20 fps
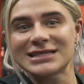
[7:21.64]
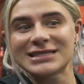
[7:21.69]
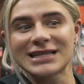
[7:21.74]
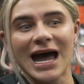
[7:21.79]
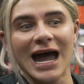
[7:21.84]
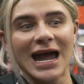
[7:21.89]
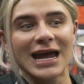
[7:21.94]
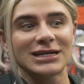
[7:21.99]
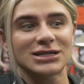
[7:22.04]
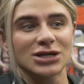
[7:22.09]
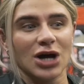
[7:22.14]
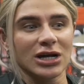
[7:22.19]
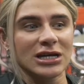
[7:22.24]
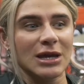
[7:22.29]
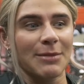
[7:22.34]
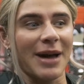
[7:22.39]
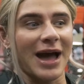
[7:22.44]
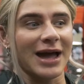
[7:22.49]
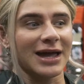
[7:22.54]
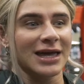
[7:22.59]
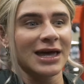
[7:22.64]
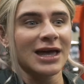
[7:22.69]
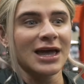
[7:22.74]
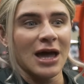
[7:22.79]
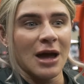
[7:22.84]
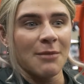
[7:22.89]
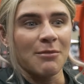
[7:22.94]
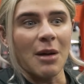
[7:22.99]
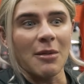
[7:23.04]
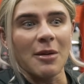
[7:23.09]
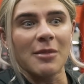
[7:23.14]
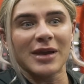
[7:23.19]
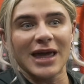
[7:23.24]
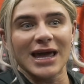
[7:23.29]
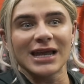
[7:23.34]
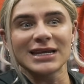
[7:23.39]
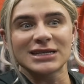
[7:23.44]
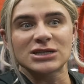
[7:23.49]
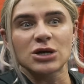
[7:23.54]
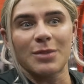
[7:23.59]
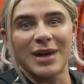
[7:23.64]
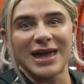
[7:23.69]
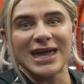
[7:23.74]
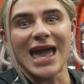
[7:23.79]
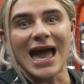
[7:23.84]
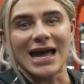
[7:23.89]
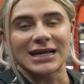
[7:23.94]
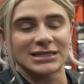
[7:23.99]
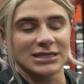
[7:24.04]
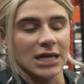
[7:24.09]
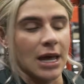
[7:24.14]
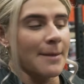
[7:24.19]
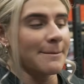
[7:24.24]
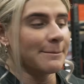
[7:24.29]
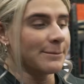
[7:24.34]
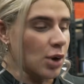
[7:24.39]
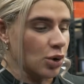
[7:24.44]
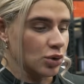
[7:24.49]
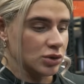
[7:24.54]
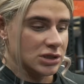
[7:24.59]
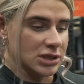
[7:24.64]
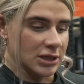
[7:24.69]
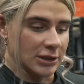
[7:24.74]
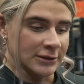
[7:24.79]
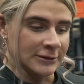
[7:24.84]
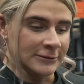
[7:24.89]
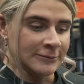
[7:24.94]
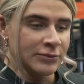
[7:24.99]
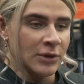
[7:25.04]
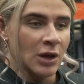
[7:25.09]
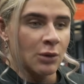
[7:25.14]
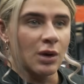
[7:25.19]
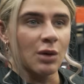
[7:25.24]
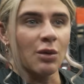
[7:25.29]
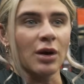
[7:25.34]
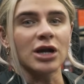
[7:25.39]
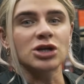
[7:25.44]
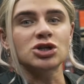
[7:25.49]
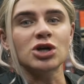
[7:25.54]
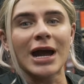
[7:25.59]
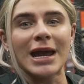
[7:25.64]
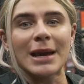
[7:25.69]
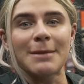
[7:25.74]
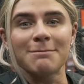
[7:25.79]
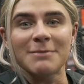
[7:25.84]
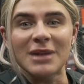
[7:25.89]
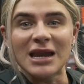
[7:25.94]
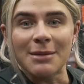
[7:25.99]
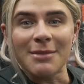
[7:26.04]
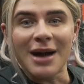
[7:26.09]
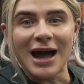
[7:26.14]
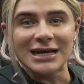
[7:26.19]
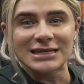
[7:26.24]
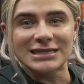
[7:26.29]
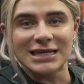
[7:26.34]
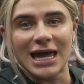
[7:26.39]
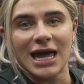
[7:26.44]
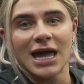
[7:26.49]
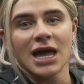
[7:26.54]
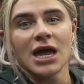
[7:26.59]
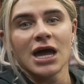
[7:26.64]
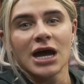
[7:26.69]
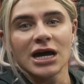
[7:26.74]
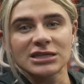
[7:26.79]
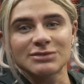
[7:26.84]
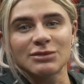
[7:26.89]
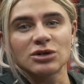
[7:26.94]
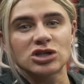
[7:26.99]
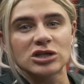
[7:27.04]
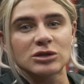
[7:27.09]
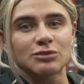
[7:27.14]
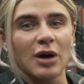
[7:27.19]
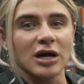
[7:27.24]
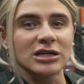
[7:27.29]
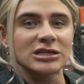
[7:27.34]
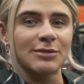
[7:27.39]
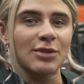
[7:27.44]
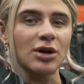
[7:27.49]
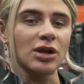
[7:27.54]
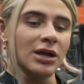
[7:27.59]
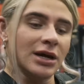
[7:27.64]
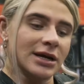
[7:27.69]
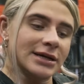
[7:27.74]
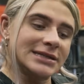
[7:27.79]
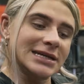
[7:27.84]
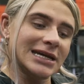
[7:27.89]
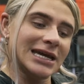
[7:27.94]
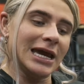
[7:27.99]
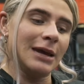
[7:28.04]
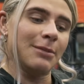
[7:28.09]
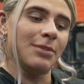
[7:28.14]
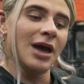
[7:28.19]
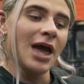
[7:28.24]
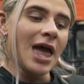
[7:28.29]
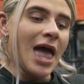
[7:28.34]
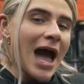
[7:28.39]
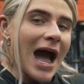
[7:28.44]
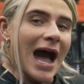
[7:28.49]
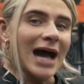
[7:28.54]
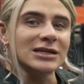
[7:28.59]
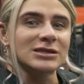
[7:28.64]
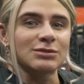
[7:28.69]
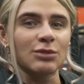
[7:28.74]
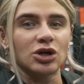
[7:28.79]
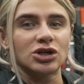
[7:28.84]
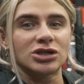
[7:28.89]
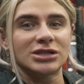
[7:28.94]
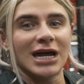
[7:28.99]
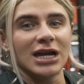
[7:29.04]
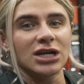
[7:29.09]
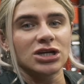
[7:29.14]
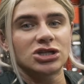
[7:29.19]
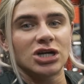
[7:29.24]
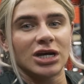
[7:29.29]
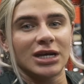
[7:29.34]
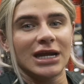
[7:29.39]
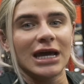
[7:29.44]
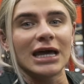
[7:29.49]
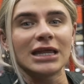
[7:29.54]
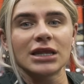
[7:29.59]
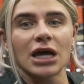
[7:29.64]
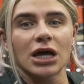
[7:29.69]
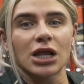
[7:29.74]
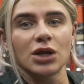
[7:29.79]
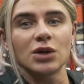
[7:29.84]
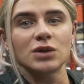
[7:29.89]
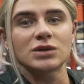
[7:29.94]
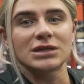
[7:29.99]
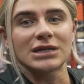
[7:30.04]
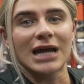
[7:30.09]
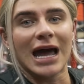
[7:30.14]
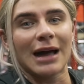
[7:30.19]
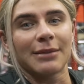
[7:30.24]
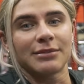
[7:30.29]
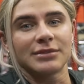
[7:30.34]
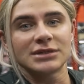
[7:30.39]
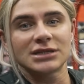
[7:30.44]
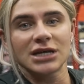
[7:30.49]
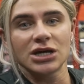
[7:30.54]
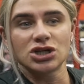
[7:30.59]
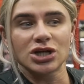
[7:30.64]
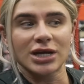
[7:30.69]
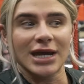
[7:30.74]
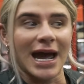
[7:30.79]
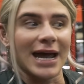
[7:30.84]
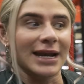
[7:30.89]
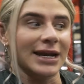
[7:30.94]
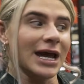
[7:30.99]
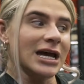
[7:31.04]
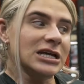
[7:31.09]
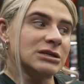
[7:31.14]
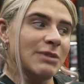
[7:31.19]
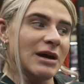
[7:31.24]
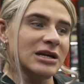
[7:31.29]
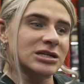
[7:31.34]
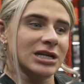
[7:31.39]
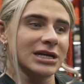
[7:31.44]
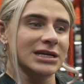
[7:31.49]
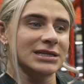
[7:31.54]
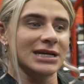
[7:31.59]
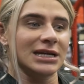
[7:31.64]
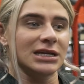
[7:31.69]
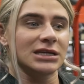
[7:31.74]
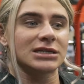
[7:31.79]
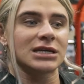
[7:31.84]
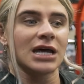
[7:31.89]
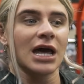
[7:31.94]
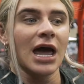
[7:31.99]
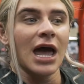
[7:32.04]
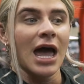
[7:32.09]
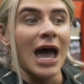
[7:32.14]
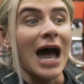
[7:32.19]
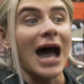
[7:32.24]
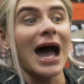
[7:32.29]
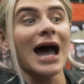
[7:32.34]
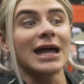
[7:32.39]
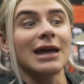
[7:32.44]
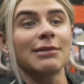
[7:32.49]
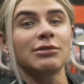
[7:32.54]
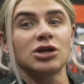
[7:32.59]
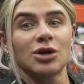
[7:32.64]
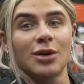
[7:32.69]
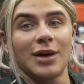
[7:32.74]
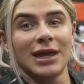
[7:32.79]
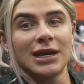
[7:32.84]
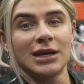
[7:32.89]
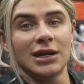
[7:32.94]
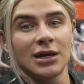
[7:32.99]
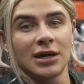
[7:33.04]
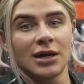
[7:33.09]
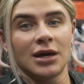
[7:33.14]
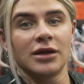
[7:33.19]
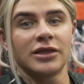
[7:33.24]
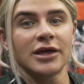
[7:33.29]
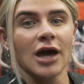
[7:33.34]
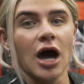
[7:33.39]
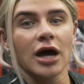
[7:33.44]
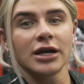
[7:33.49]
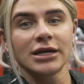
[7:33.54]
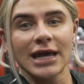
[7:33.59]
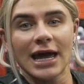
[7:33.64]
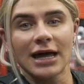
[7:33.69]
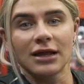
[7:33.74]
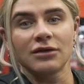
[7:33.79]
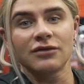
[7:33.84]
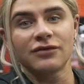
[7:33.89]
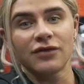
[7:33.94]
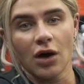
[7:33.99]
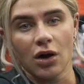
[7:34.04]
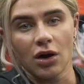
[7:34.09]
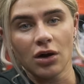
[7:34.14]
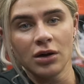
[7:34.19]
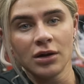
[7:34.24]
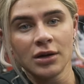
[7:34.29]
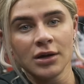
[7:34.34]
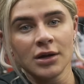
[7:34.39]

aside on your back, probably a little bit, yes, but we want to try and minimize it as much as possible to keep as much tension in the glutes and hams as you can, especially since I am doing the RDL for